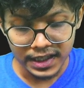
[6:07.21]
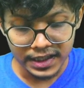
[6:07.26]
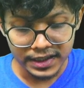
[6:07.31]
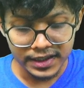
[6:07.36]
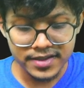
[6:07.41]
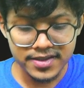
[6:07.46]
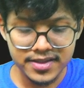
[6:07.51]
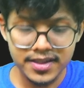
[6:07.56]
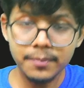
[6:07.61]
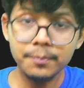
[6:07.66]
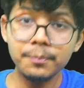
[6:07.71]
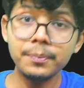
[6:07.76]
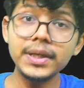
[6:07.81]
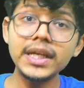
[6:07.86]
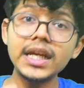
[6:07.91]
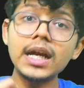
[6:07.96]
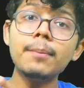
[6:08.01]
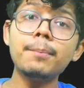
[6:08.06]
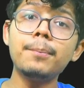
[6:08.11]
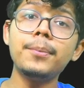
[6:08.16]
This is the
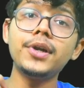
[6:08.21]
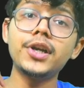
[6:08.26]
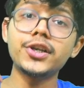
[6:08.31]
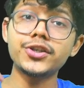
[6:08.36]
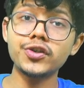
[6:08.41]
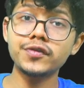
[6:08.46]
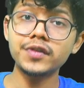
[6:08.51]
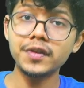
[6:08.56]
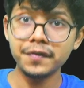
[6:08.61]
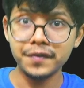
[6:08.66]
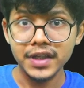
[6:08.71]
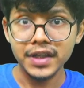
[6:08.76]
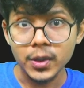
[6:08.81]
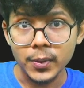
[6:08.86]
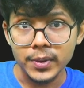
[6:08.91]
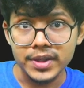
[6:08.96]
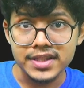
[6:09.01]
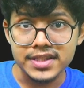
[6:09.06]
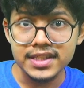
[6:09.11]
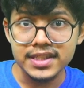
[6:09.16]
pre-computation of the
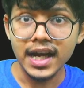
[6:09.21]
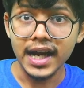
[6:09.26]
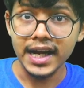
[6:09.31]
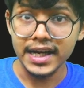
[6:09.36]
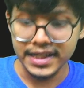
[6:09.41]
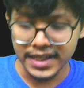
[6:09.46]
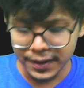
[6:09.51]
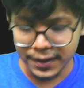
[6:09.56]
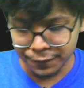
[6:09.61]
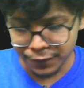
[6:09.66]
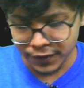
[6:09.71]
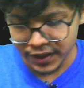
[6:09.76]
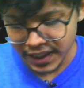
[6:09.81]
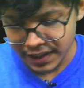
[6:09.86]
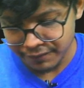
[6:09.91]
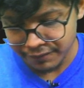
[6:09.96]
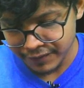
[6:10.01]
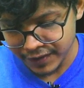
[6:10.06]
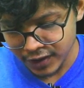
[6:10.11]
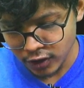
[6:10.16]
frequency I did for
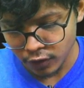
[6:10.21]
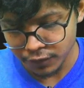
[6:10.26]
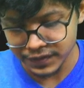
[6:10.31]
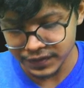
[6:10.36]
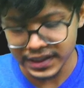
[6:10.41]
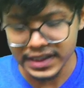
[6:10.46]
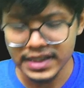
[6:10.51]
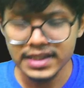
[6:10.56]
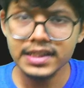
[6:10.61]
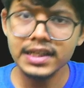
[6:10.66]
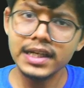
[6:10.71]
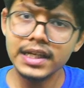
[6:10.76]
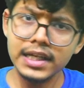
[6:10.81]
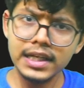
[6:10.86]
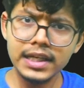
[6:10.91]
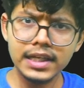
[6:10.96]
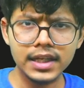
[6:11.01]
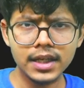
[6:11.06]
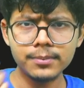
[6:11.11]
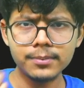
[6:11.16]
every of these
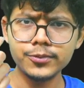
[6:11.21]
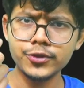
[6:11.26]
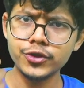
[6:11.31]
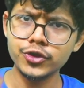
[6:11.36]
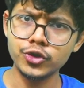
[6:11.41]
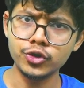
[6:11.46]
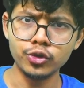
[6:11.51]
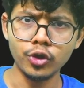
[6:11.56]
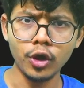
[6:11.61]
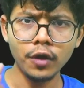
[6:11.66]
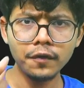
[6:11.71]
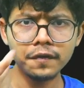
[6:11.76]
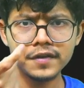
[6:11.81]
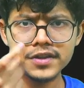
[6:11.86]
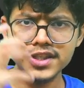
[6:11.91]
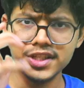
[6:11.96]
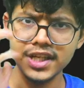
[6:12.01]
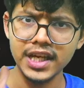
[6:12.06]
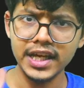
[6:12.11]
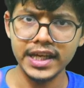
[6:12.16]
nums 2 of
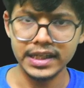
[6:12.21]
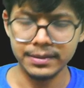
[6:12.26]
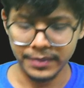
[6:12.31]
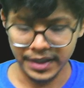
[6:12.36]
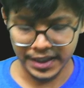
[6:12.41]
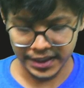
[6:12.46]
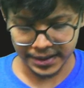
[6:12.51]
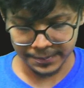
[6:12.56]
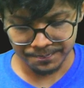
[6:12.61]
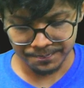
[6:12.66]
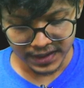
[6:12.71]
j element.